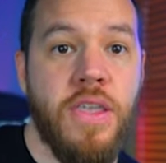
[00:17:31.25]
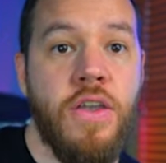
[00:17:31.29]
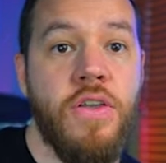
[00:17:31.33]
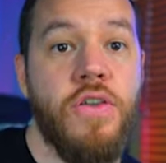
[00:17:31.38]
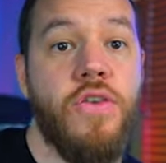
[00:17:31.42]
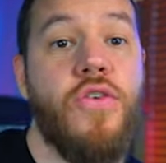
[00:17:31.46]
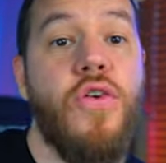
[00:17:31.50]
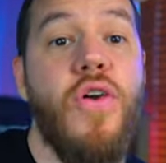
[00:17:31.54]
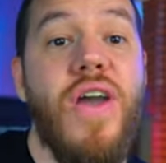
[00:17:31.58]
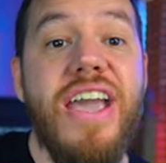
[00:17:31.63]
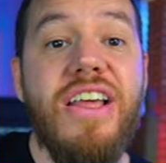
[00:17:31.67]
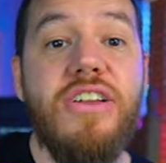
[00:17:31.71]

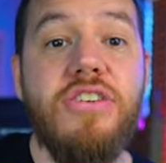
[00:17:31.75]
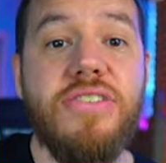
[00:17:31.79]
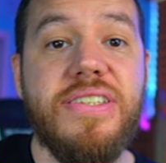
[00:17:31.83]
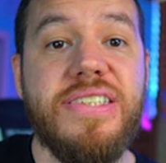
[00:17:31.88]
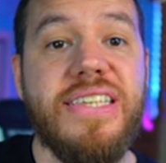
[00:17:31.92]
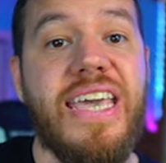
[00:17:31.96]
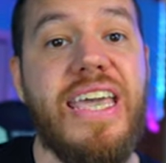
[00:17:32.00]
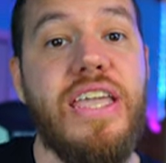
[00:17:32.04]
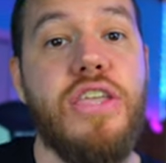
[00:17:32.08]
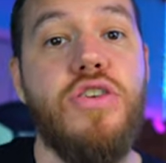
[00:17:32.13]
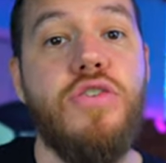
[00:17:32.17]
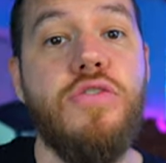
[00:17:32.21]
Traders
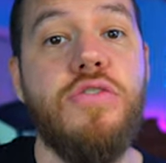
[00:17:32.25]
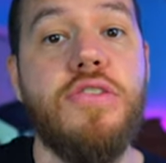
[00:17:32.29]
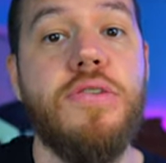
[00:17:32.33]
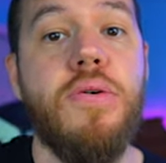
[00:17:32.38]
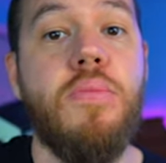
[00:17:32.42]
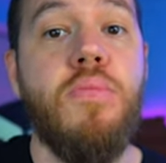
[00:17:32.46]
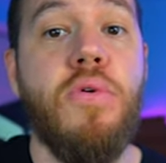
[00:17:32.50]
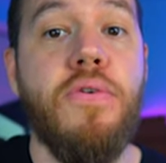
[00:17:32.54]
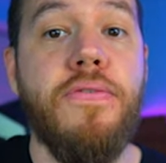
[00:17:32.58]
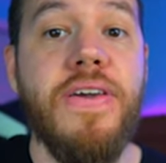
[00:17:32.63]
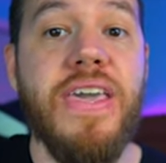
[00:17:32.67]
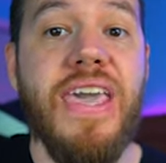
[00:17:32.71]
can use
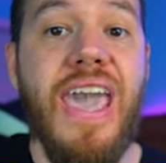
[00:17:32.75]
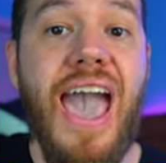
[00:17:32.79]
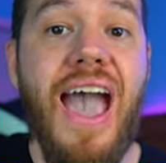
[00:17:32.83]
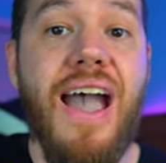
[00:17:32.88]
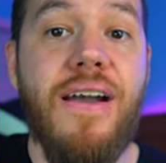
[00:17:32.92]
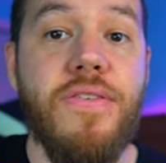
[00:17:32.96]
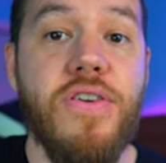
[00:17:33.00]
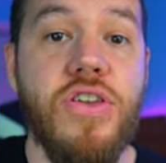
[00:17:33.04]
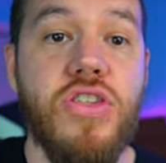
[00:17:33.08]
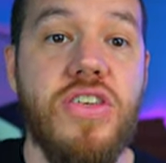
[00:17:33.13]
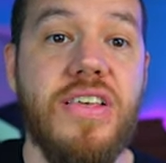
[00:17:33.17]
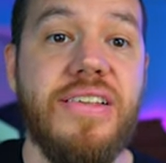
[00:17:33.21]
moving
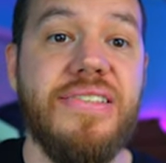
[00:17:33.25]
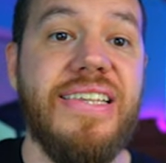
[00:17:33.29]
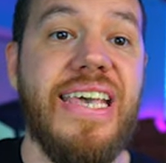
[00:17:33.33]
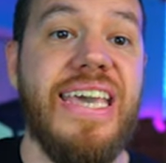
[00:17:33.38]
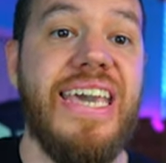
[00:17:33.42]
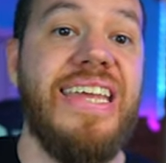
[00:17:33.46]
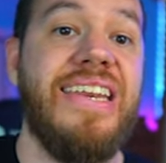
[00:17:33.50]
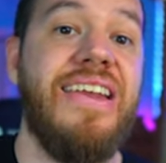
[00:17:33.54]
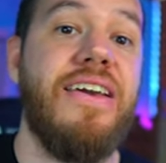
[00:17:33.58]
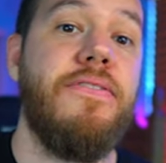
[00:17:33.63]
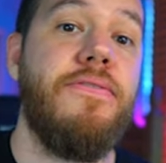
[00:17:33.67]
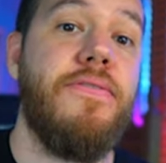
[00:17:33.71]
averages
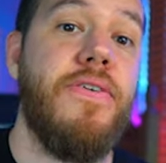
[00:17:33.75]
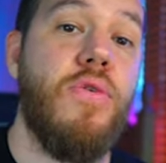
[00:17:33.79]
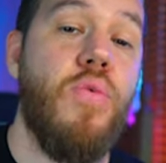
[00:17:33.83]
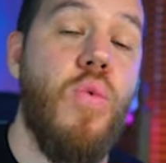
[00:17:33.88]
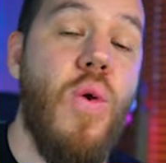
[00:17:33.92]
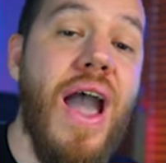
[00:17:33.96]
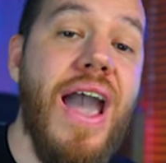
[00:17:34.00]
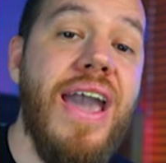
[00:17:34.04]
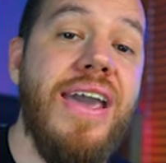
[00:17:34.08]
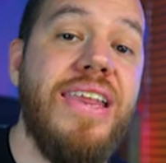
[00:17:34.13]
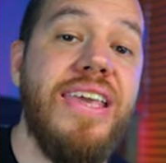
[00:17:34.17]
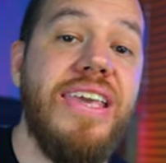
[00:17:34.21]
in a
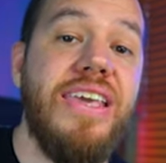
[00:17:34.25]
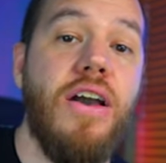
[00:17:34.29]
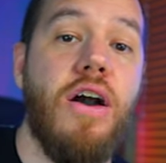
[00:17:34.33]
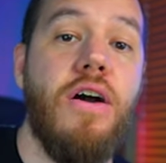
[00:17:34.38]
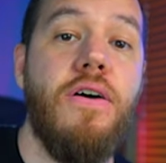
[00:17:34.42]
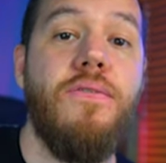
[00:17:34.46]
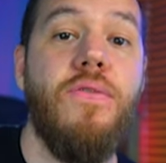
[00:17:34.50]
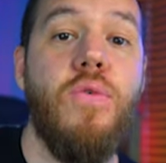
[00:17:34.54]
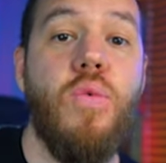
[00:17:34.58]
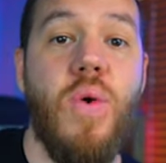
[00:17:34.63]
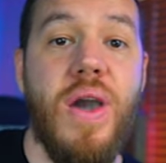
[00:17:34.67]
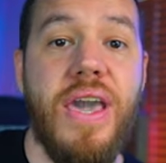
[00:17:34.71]
variety
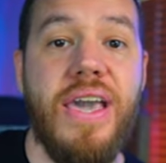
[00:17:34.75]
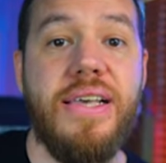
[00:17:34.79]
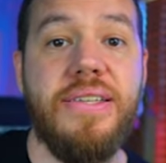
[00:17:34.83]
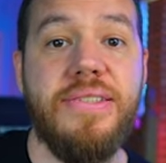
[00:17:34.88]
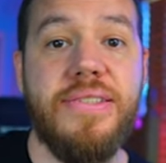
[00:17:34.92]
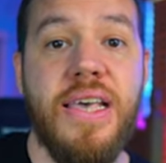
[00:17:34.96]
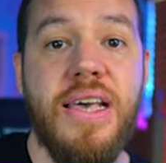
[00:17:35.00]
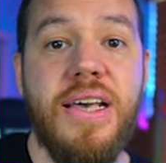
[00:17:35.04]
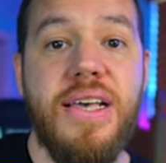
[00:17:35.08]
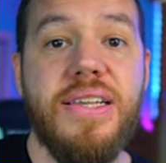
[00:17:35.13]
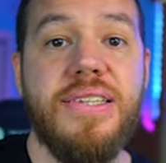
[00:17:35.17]
of ways,